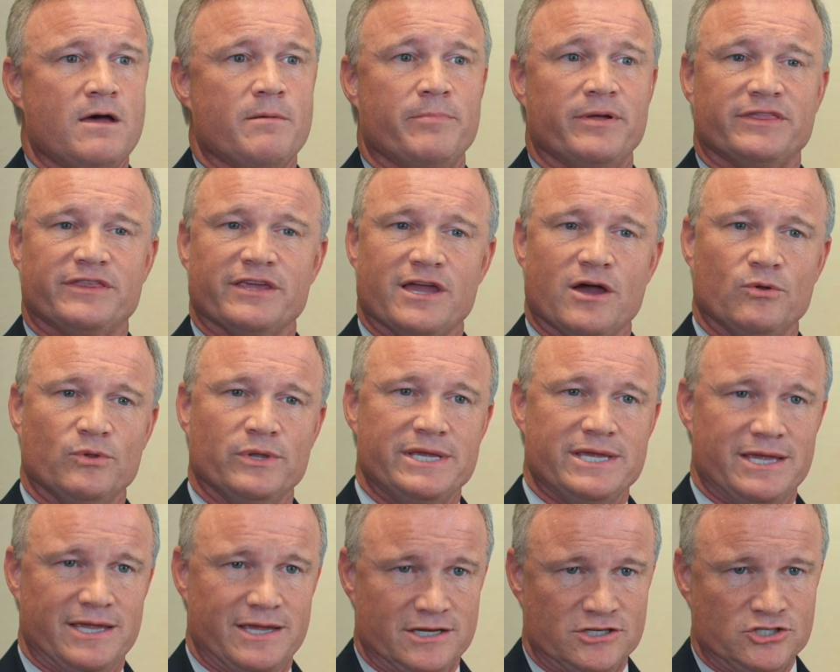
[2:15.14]
But the
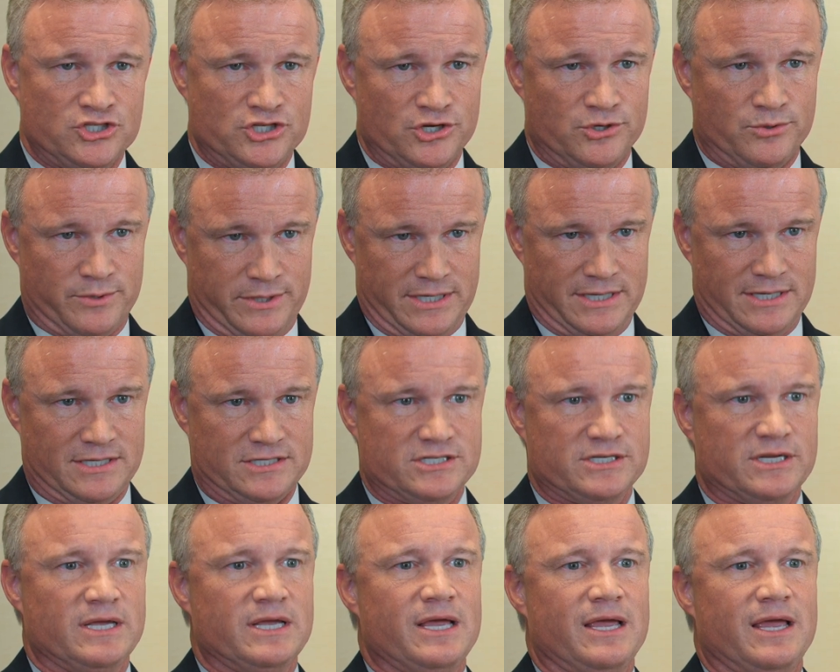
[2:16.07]
only issue
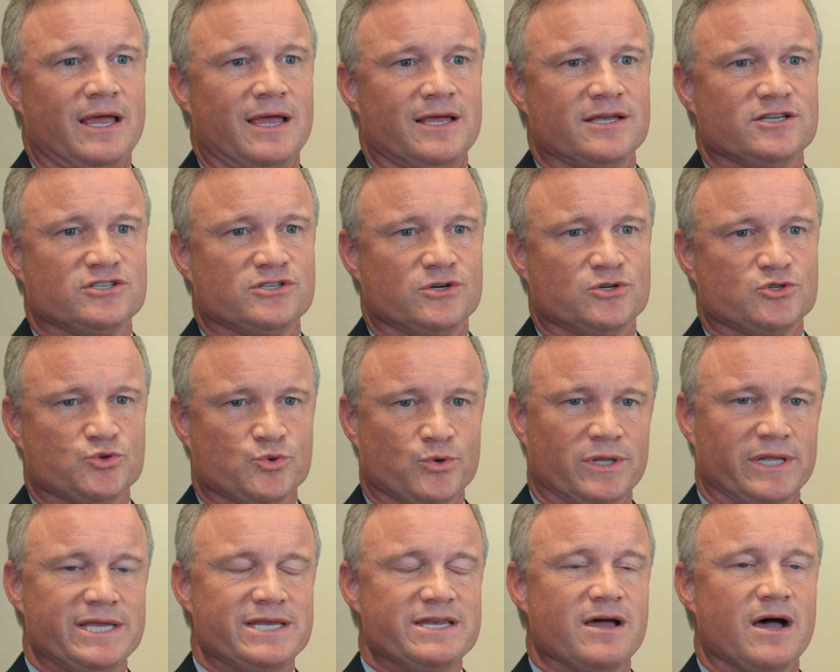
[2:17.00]
is there's
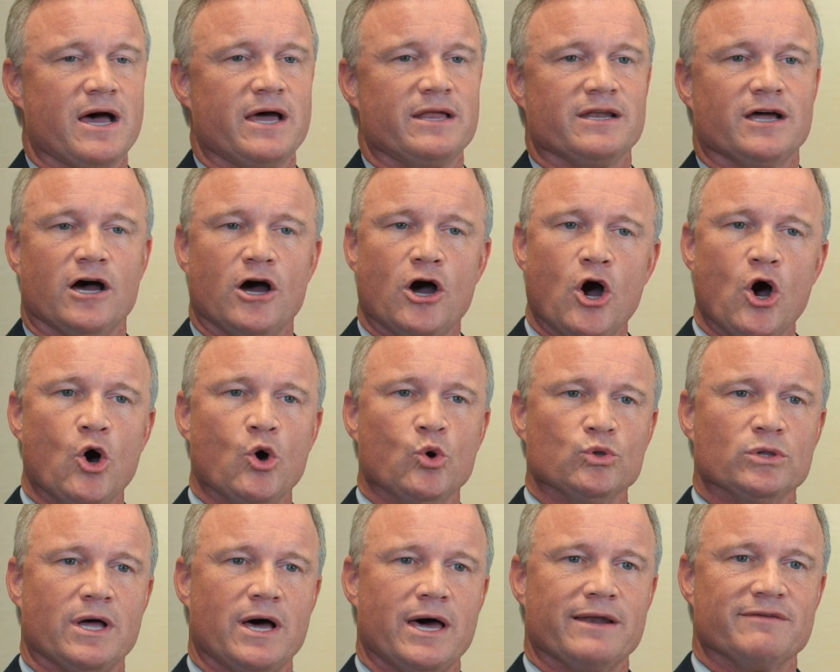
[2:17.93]
really not a
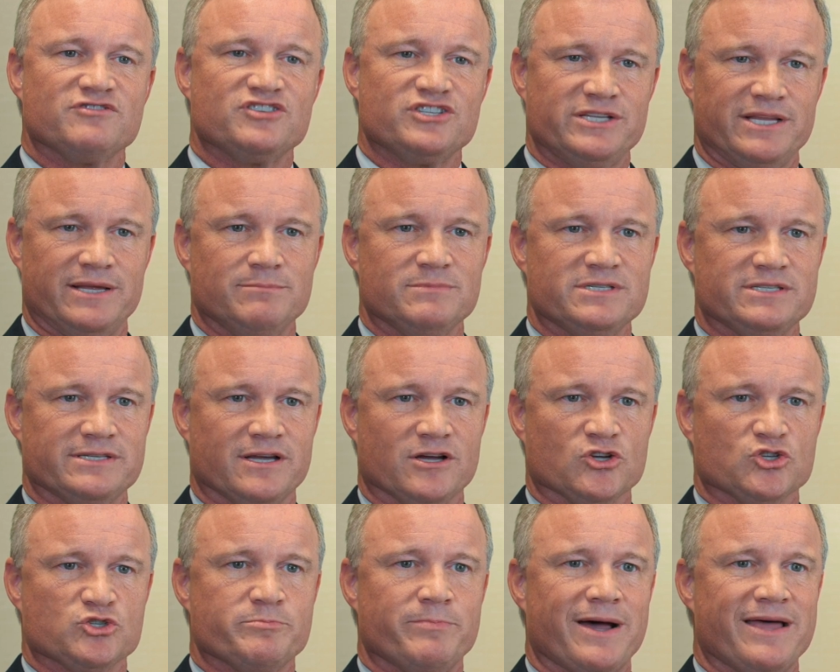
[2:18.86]
whole lot of stem
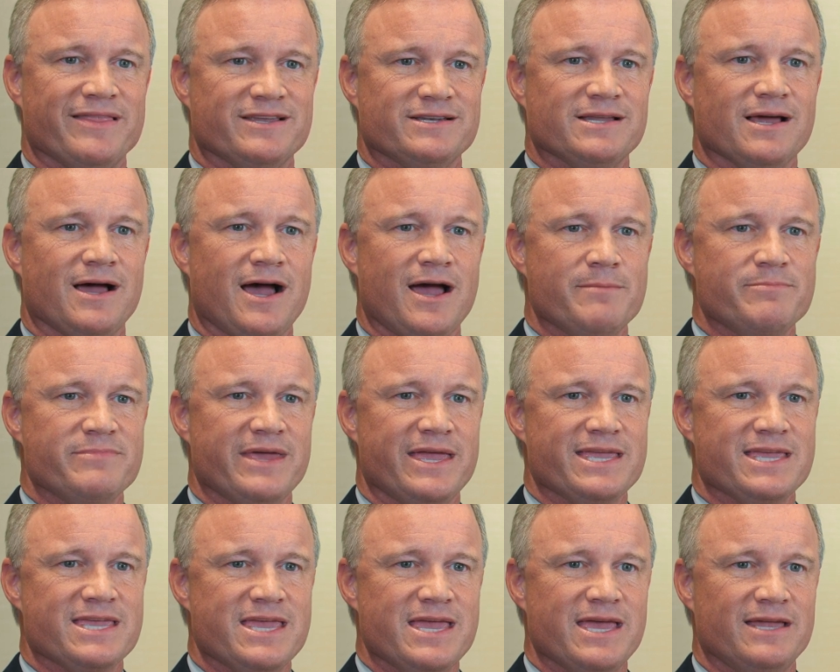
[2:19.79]
cells by the time
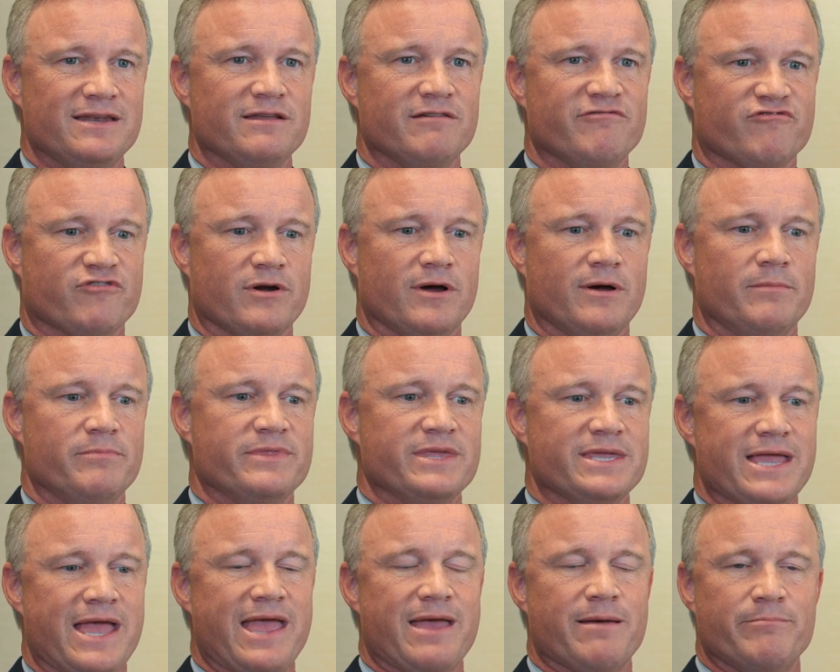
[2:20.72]
they get from
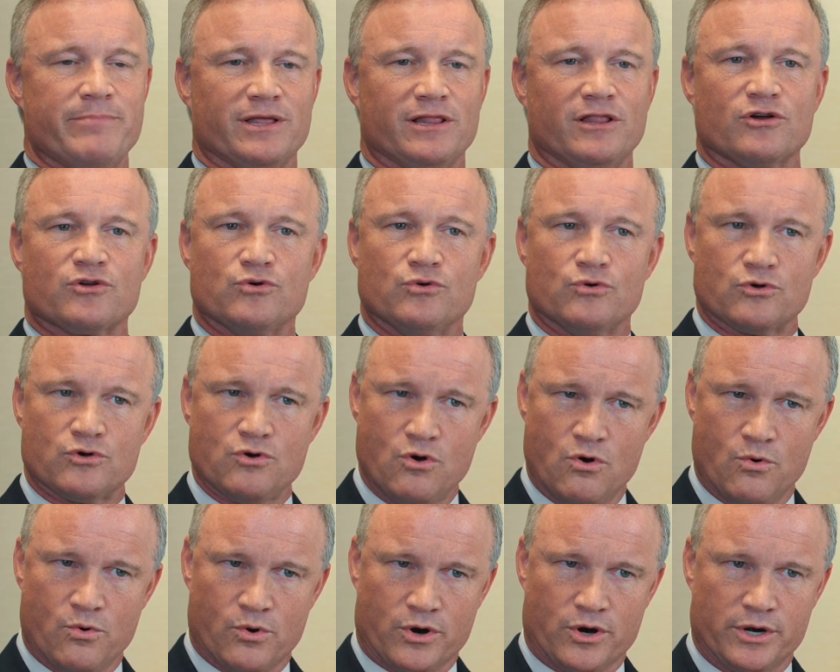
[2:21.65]
the umbilical
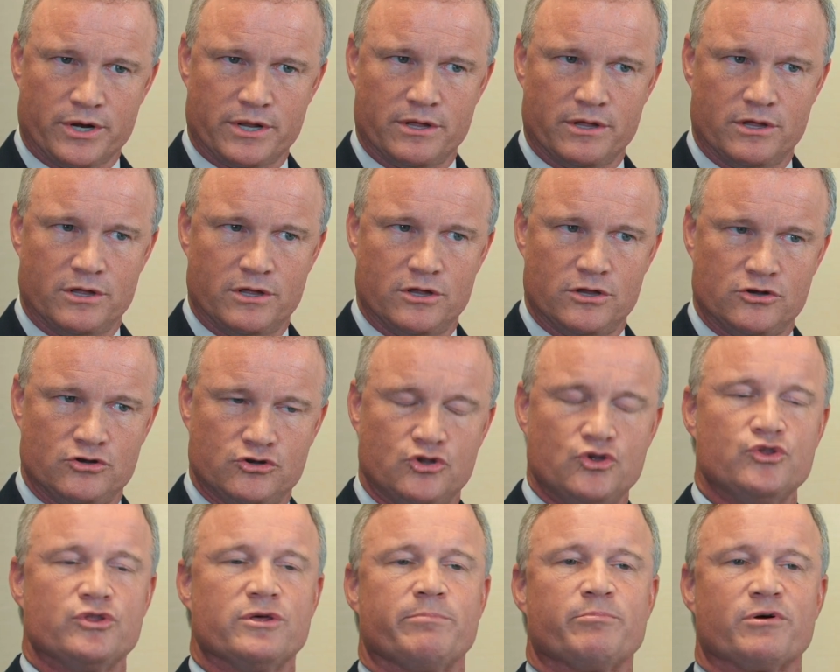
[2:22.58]
cord
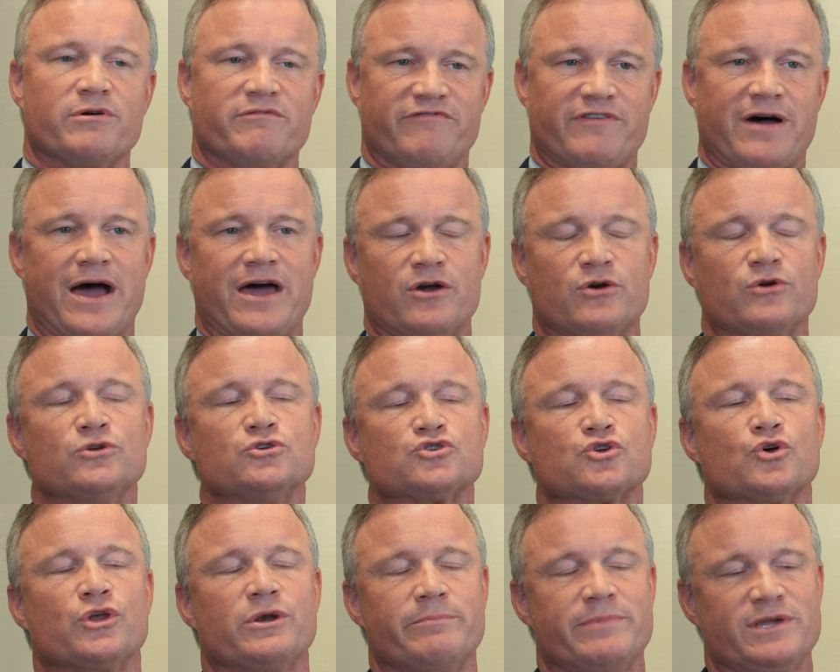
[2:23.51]
to the provider who's
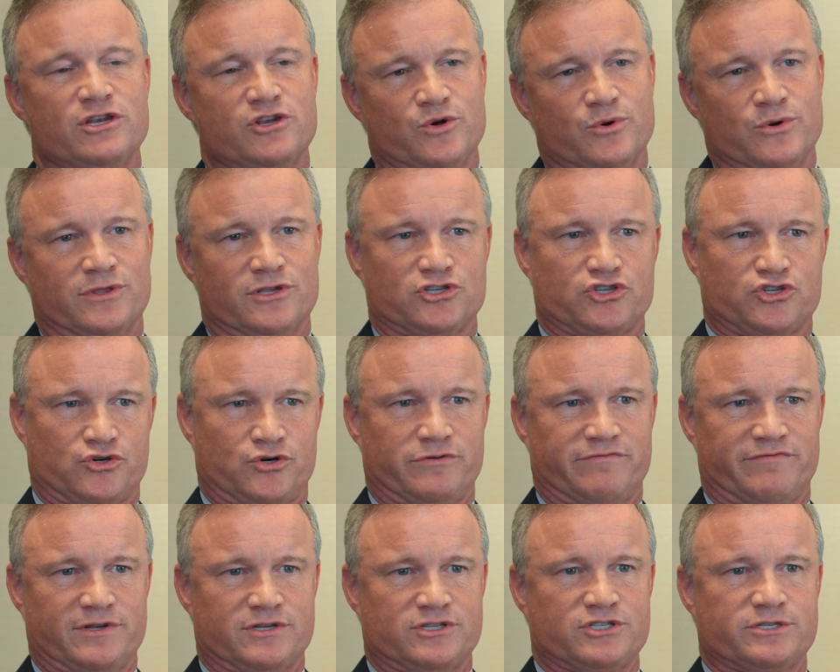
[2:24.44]
going to be doing the
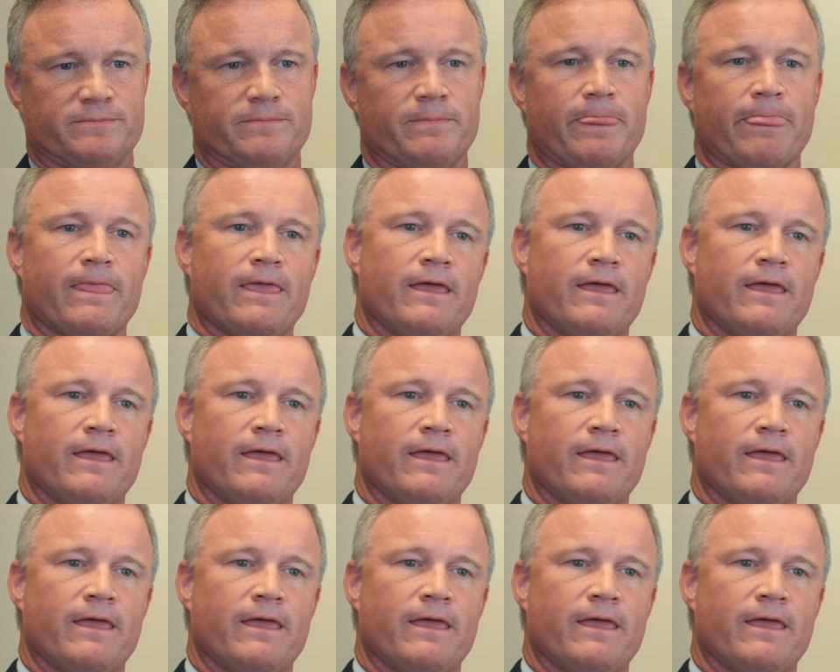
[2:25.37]
service.